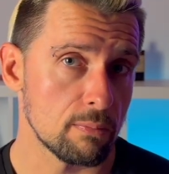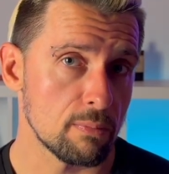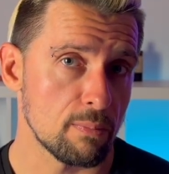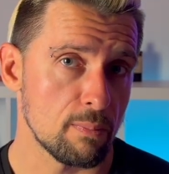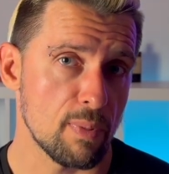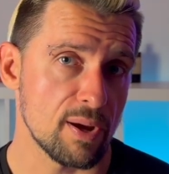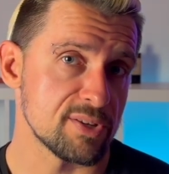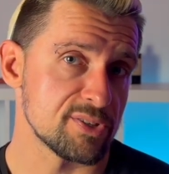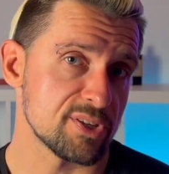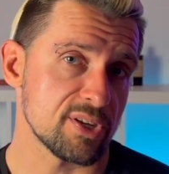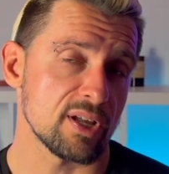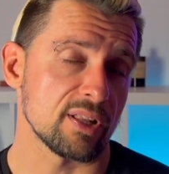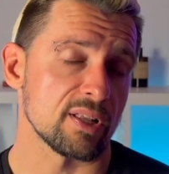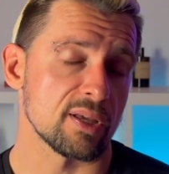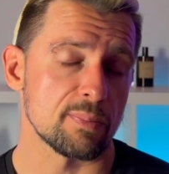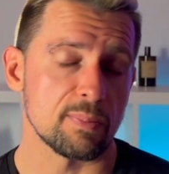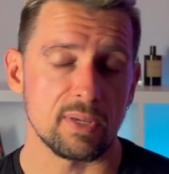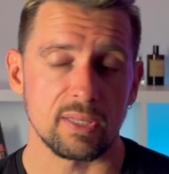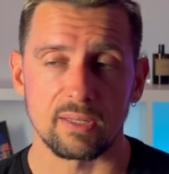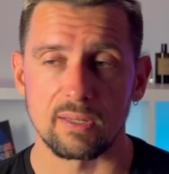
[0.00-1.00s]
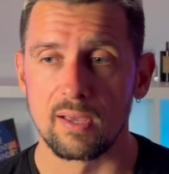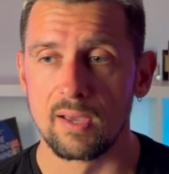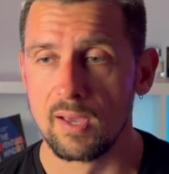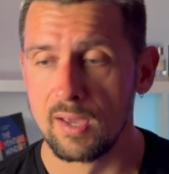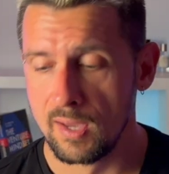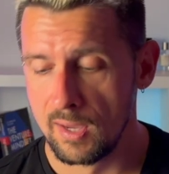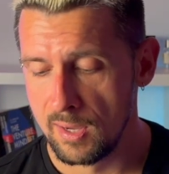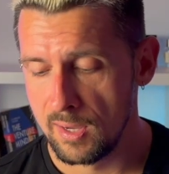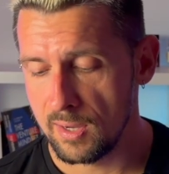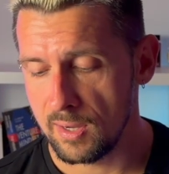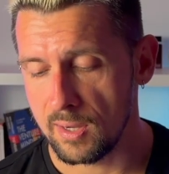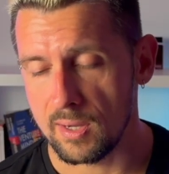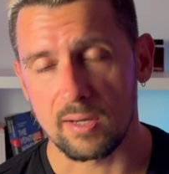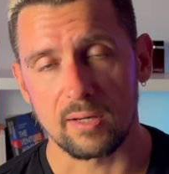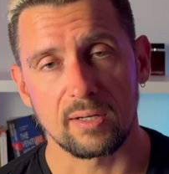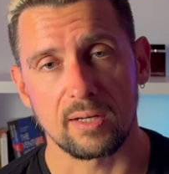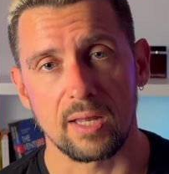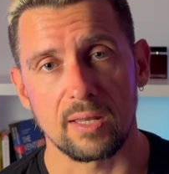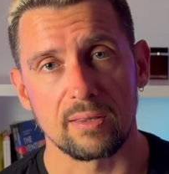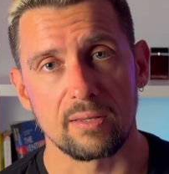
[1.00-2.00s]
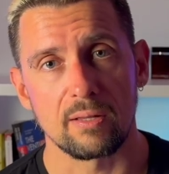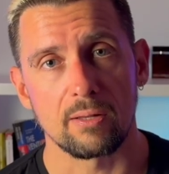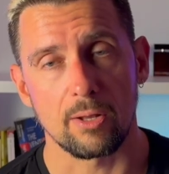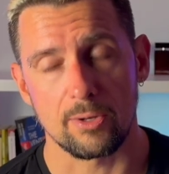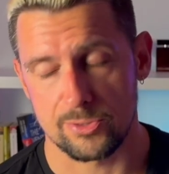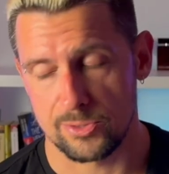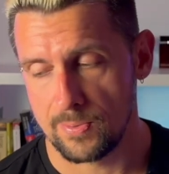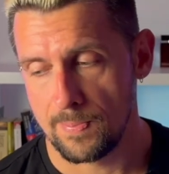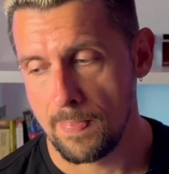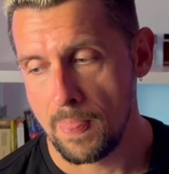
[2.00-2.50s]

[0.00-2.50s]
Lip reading: By sell, I mean cut the loss.